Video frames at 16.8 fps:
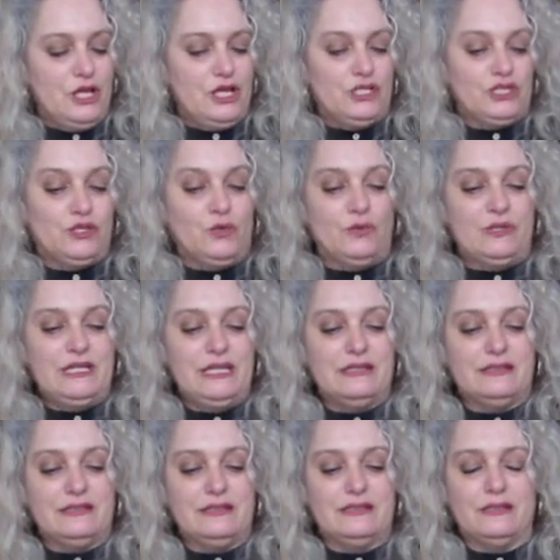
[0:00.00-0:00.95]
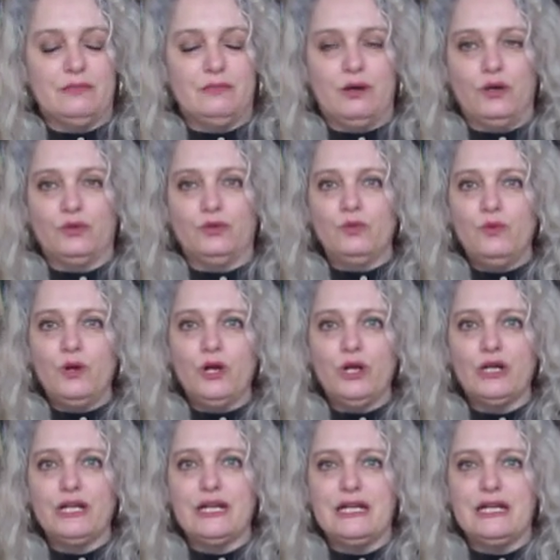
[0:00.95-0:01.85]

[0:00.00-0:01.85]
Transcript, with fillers: So yes, it's about work,